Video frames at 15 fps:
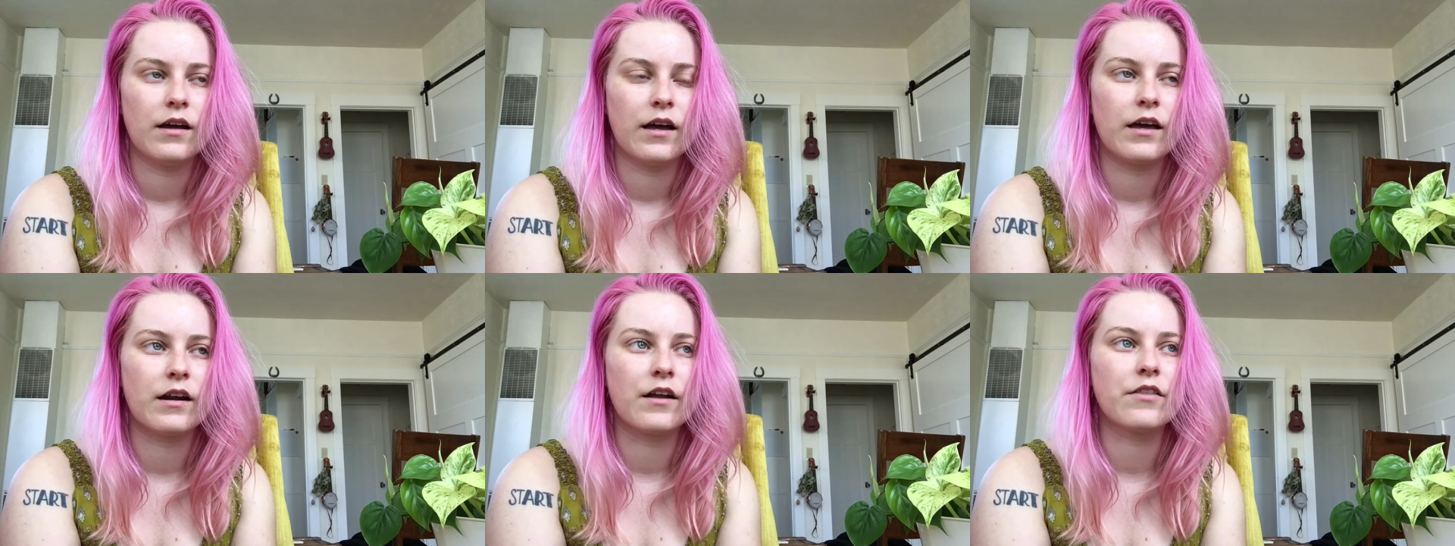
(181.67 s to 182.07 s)

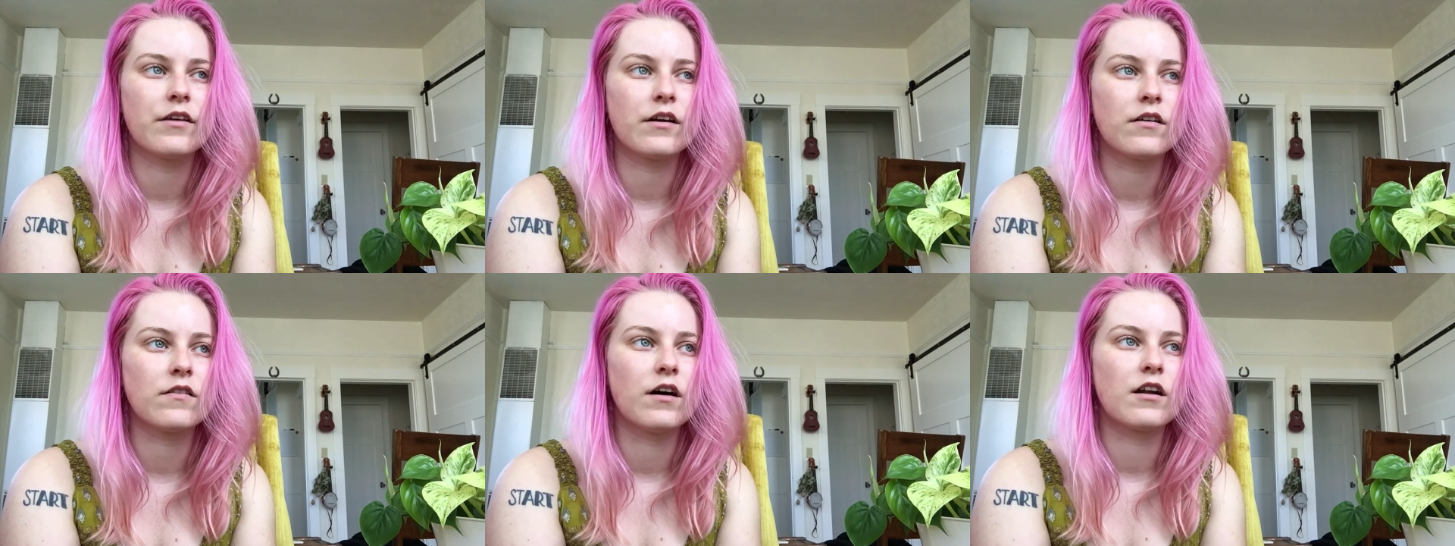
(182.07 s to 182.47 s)
And I
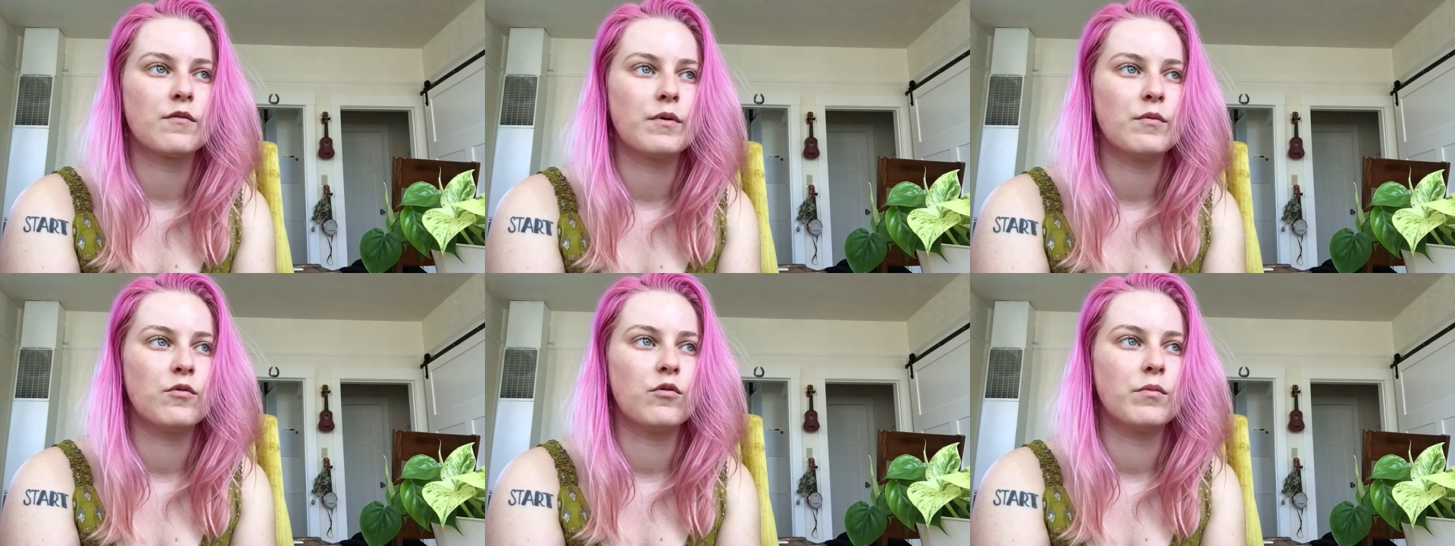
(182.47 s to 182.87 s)
think a lot of
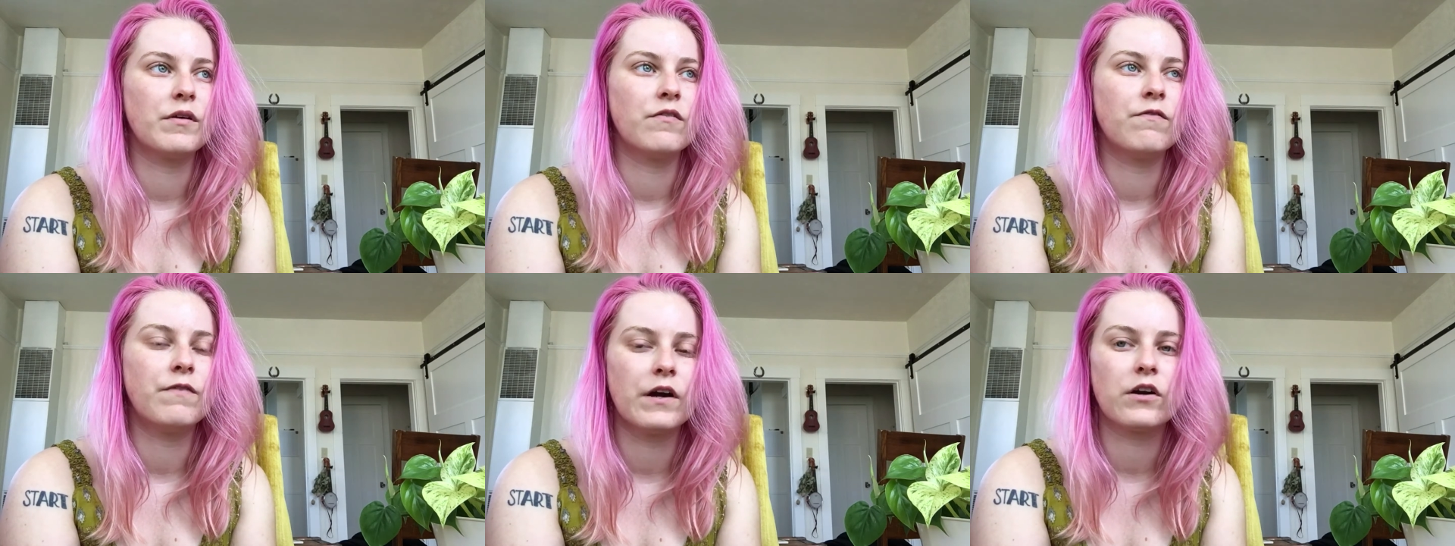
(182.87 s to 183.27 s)
people will be
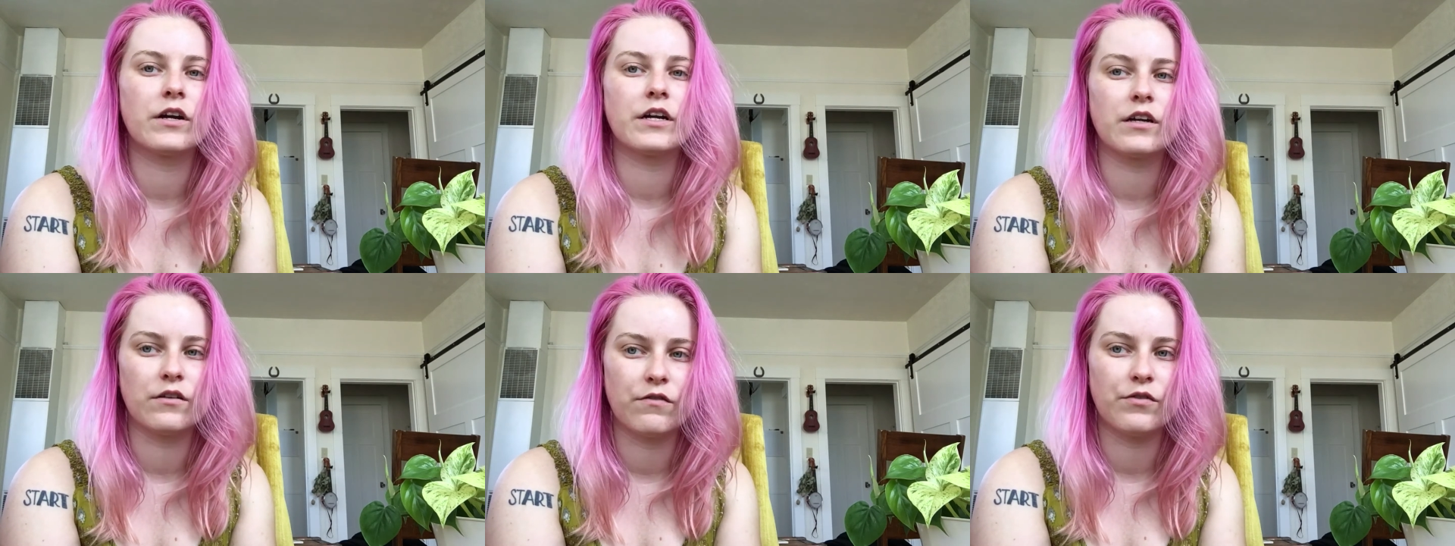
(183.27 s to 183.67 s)
very
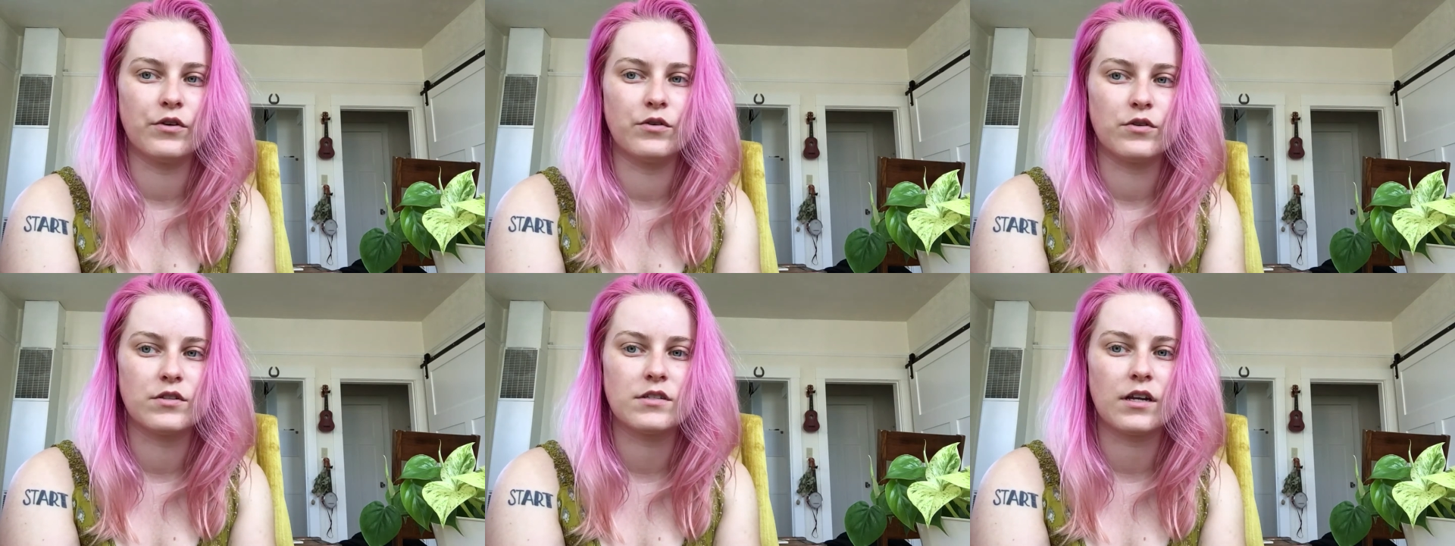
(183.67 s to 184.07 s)

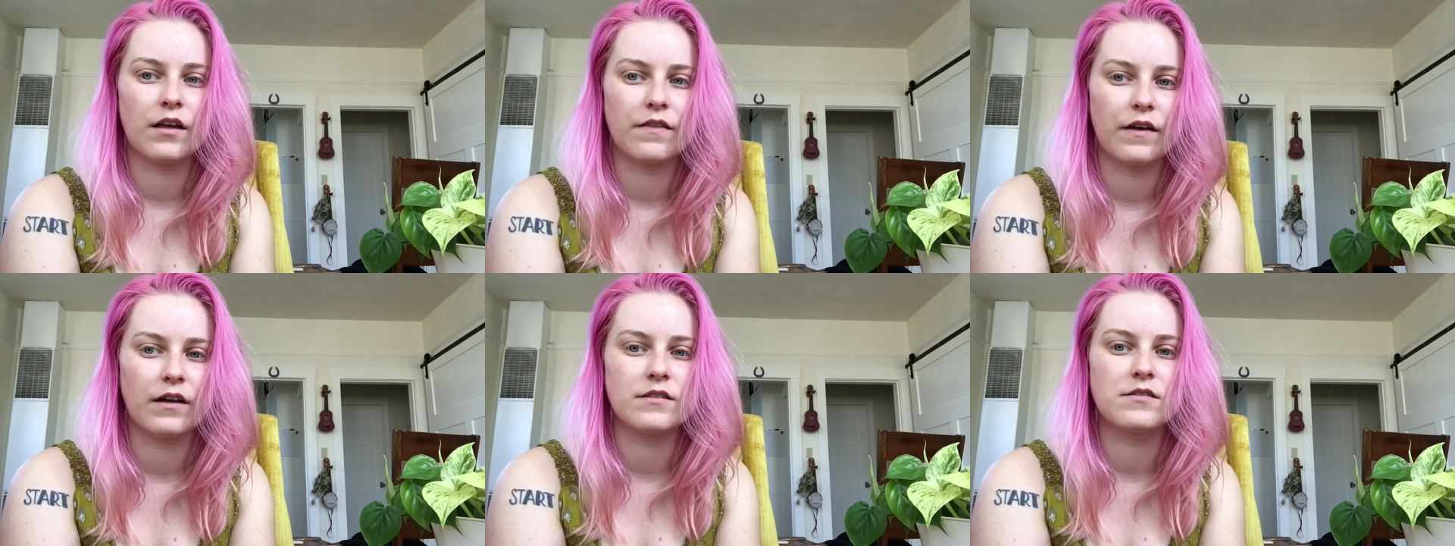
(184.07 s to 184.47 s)
confused
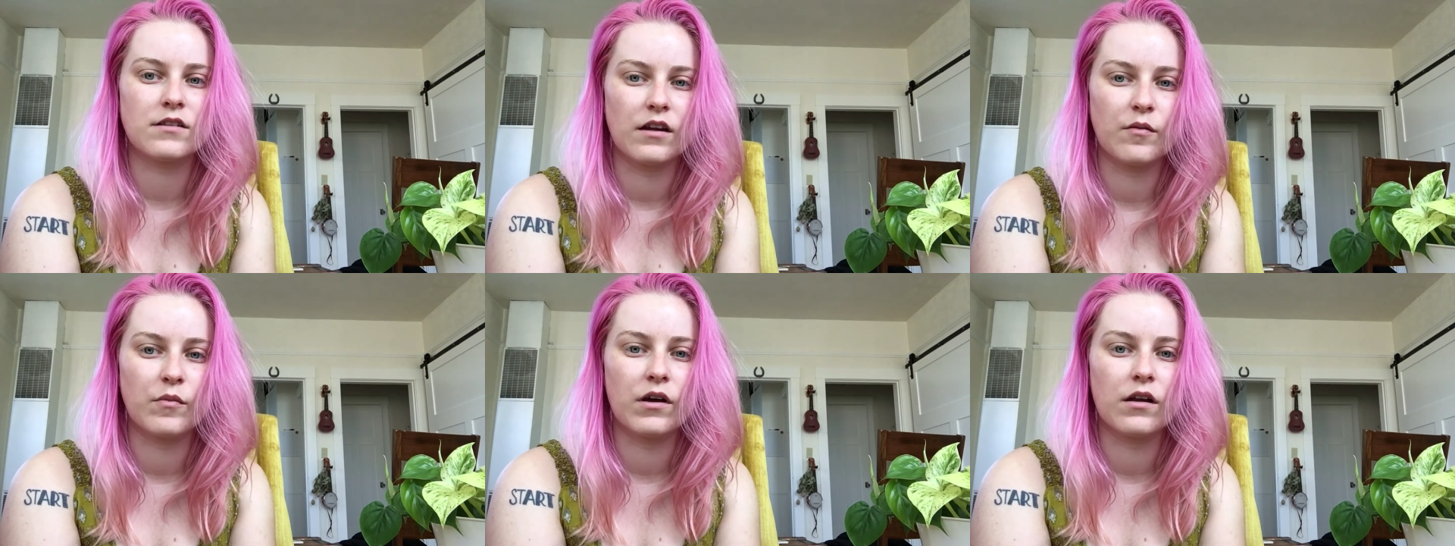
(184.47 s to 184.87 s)
at that
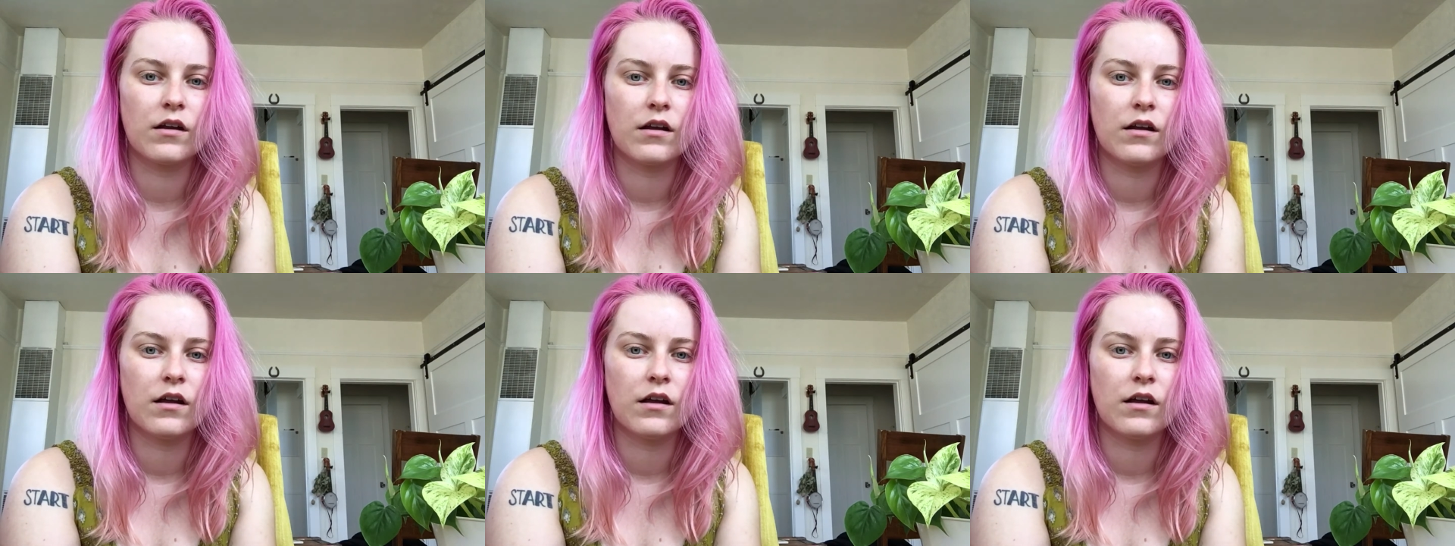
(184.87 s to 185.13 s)
statement.